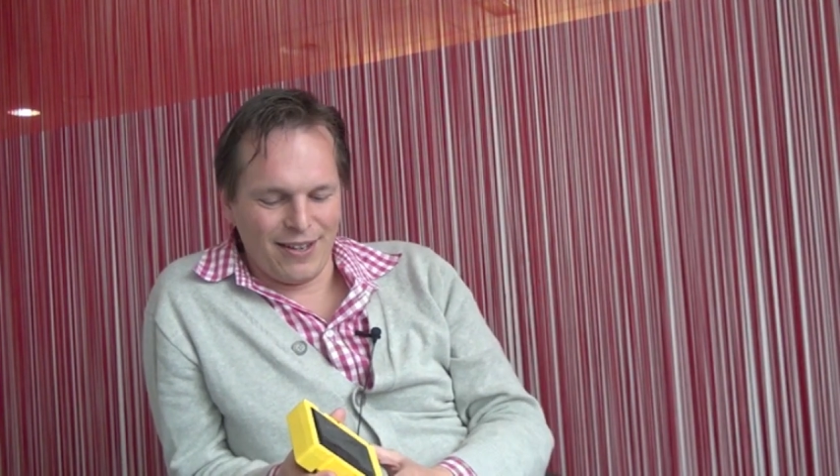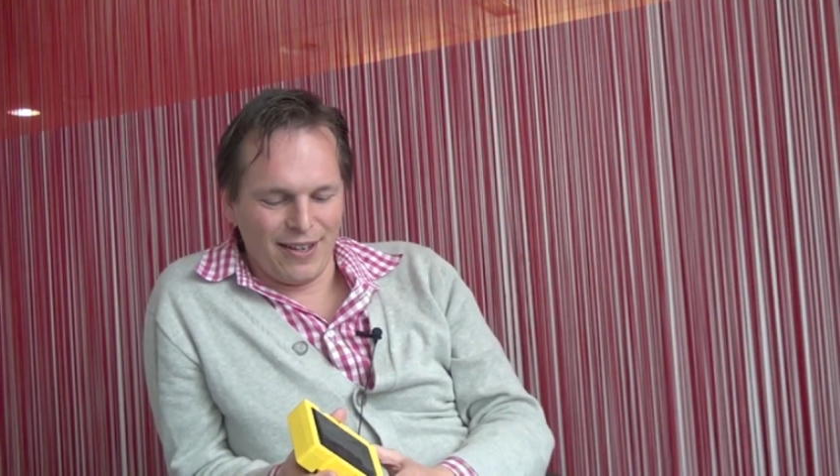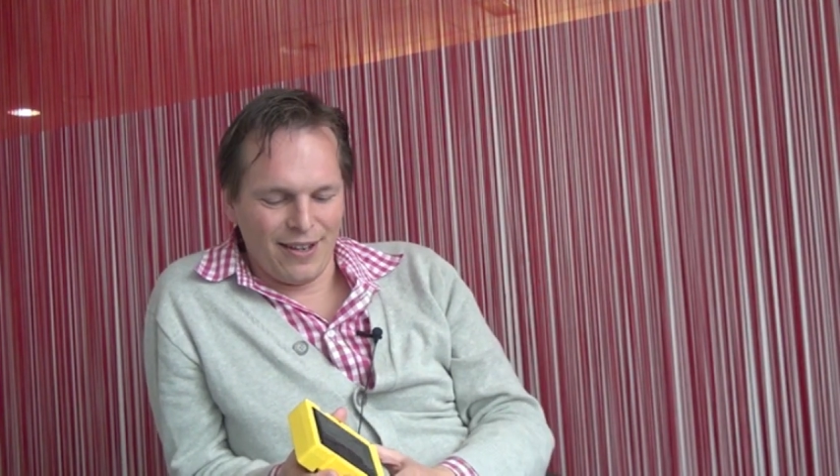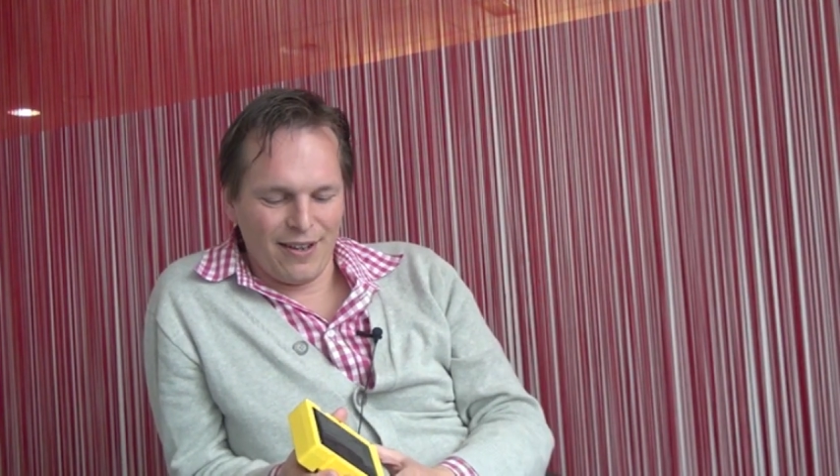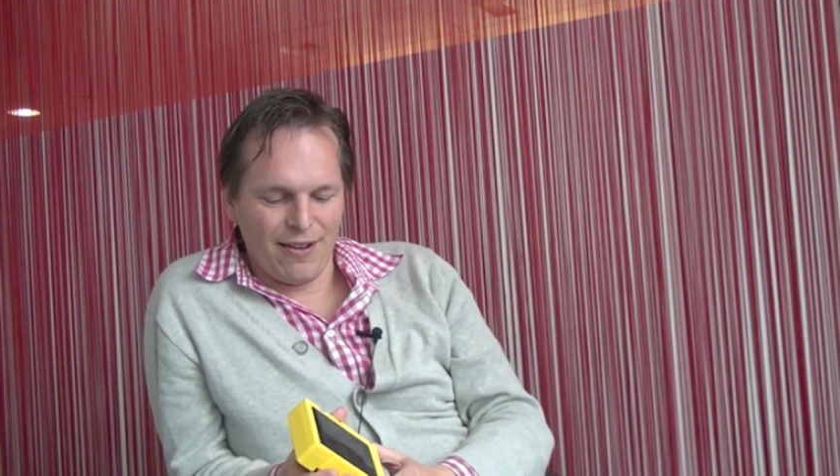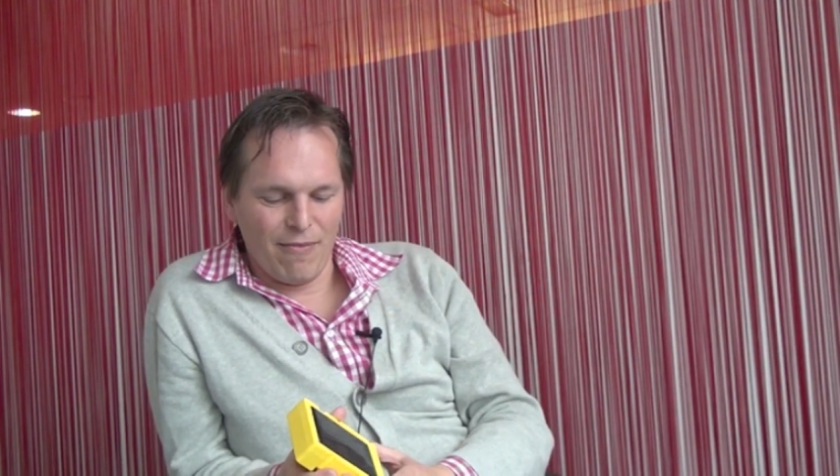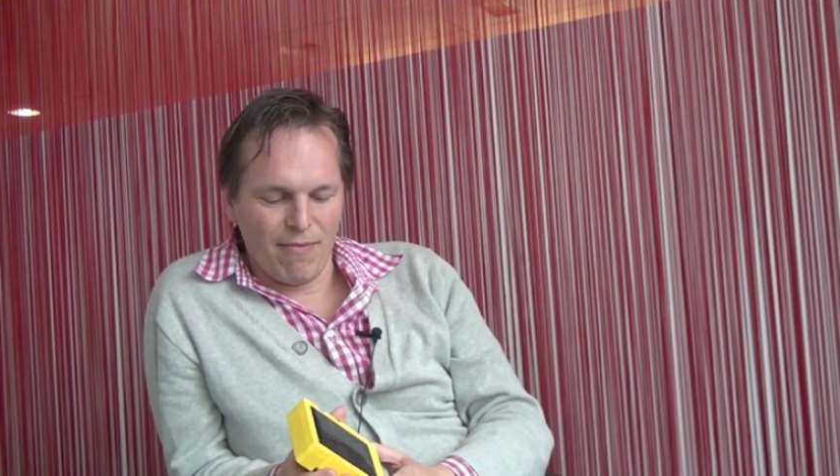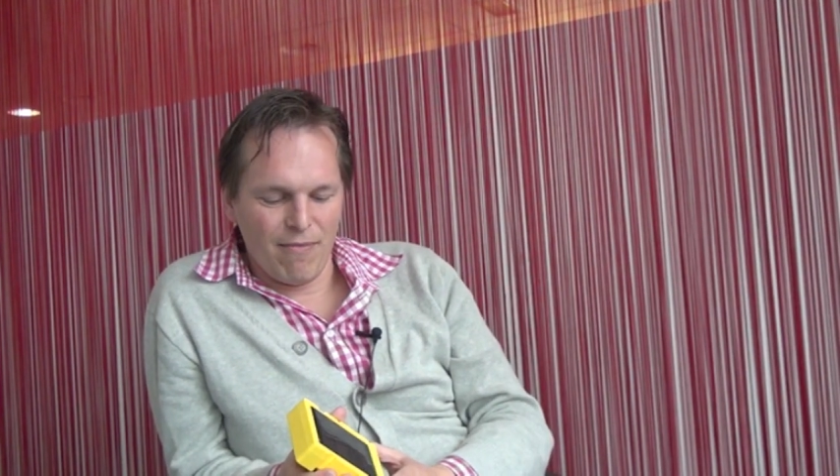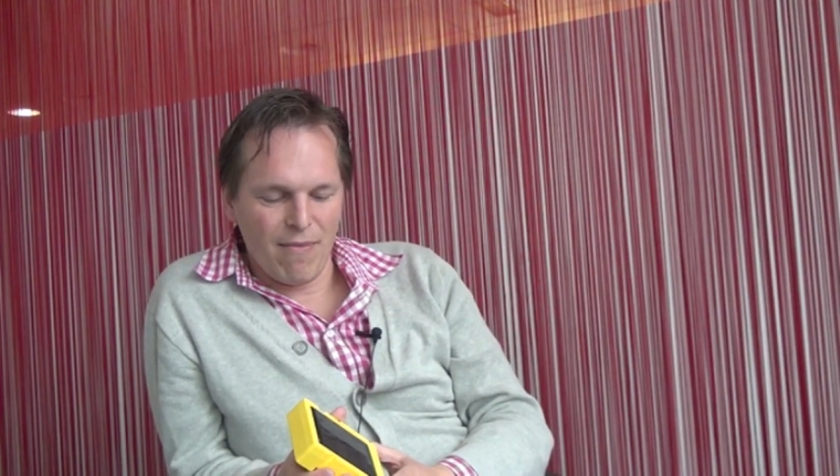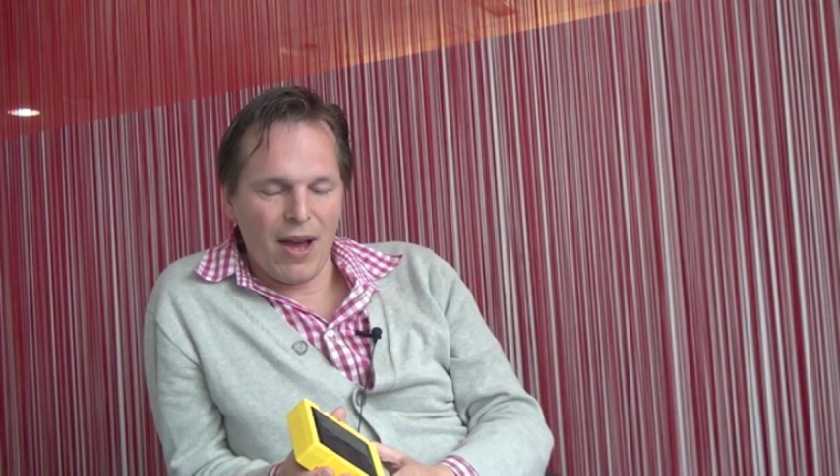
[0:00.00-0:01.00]

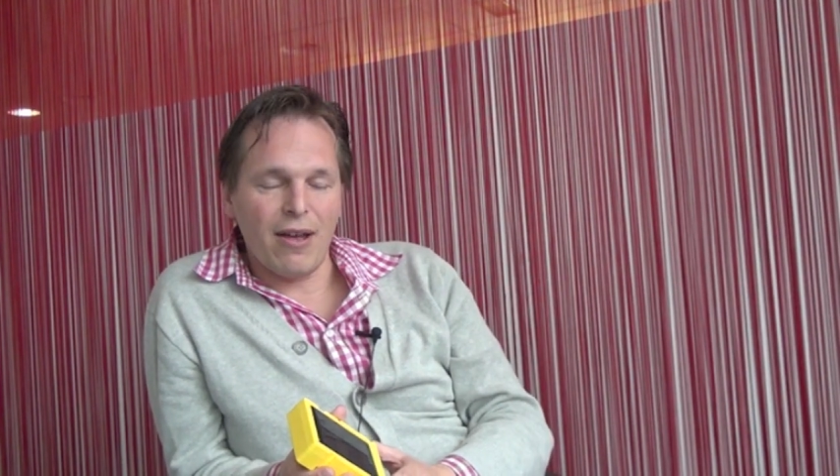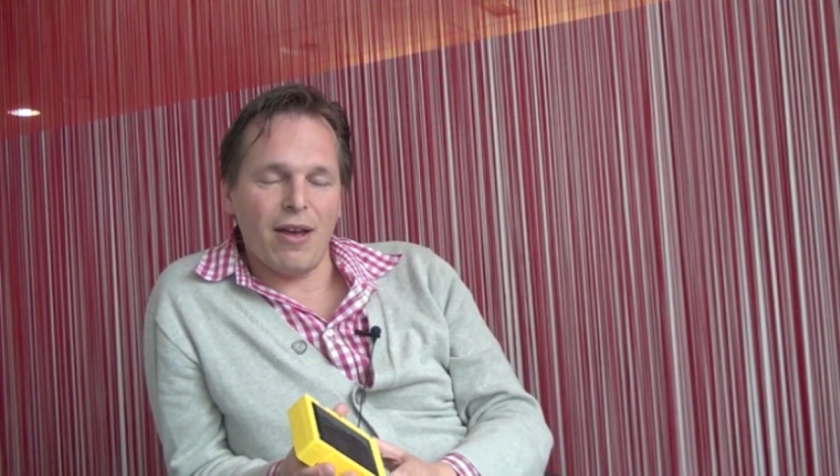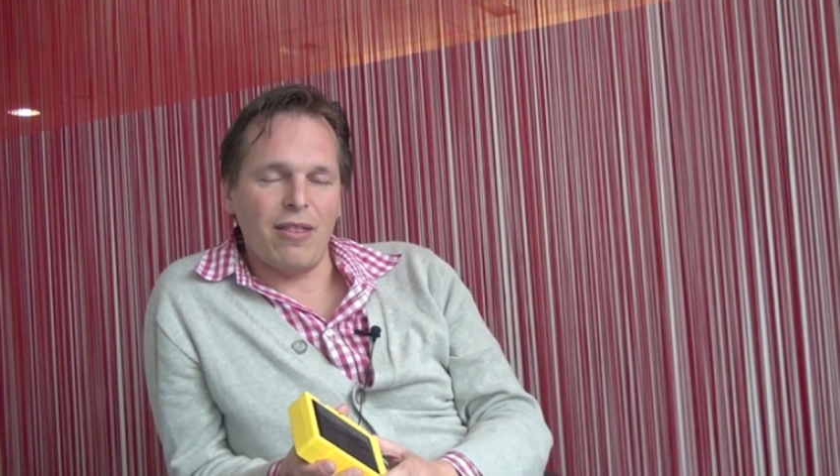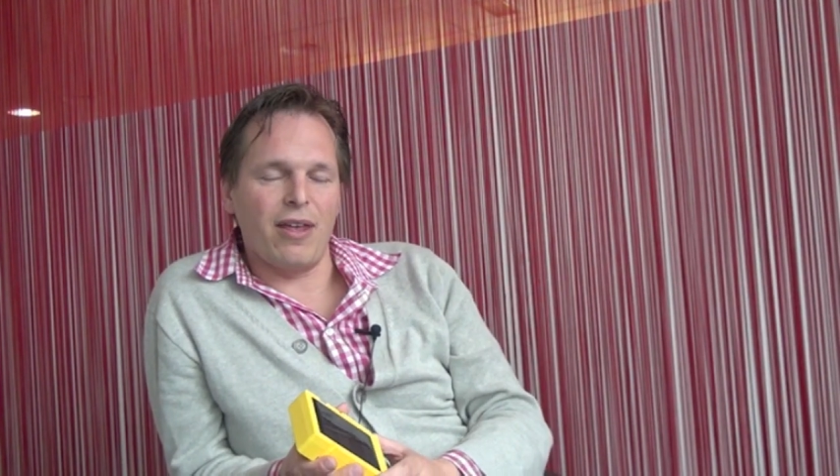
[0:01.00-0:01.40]
Um, I, I,